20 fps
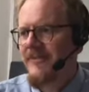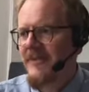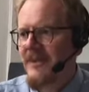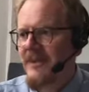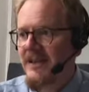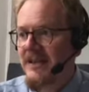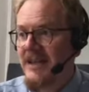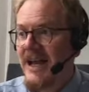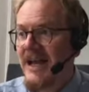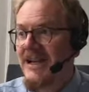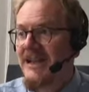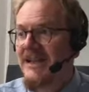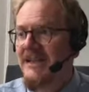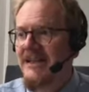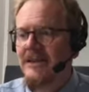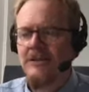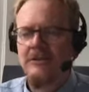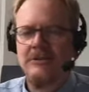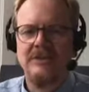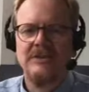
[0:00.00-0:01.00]

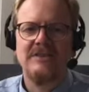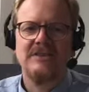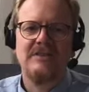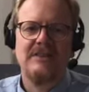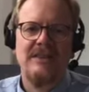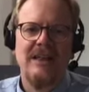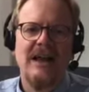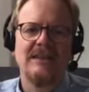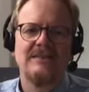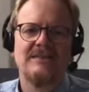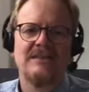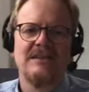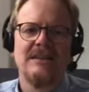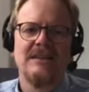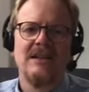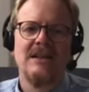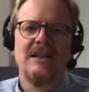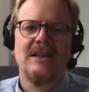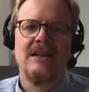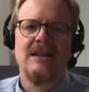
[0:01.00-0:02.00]
likelihood that
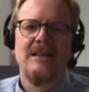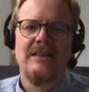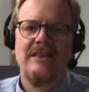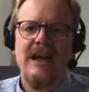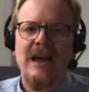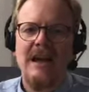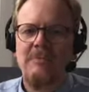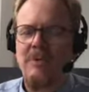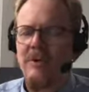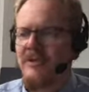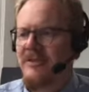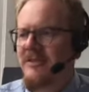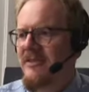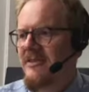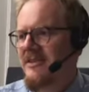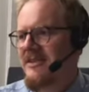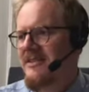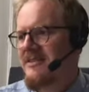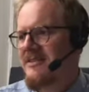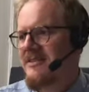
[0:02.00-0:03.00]
the
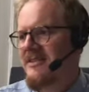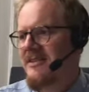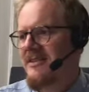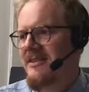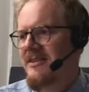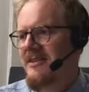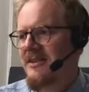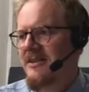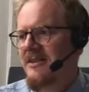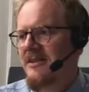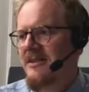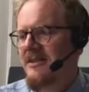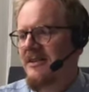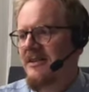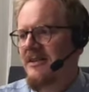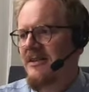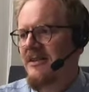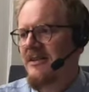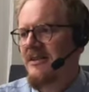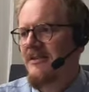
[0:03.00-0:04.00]
hypothesis, the
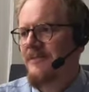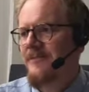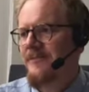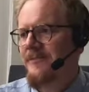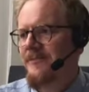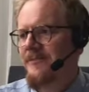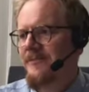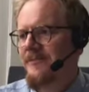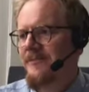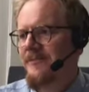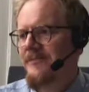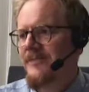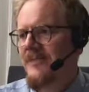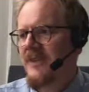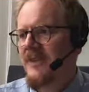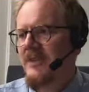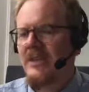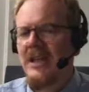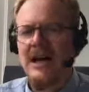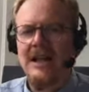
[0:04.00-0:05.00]

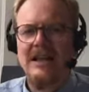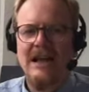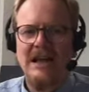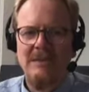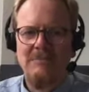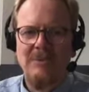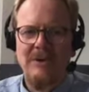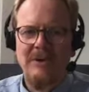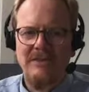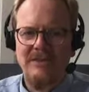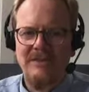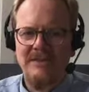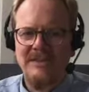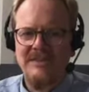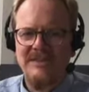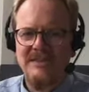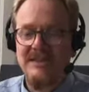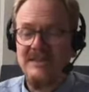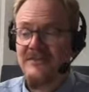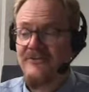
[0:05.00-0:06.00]
null hypothesis,
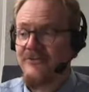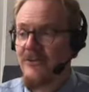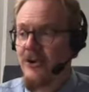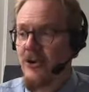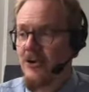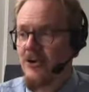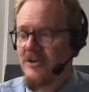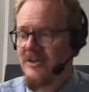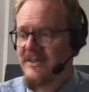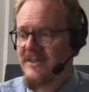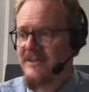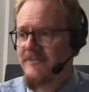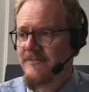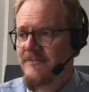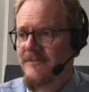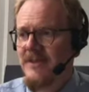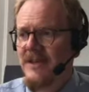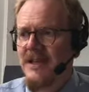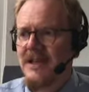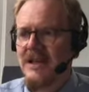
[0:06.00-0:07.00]
is false.
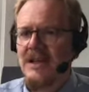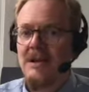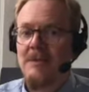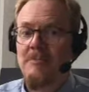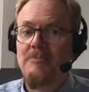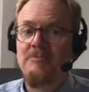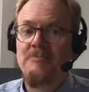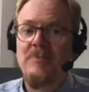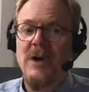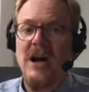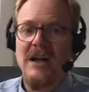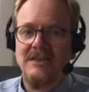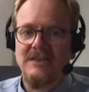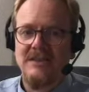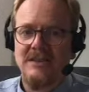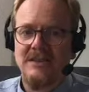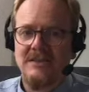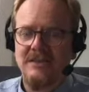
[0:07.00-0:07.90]
But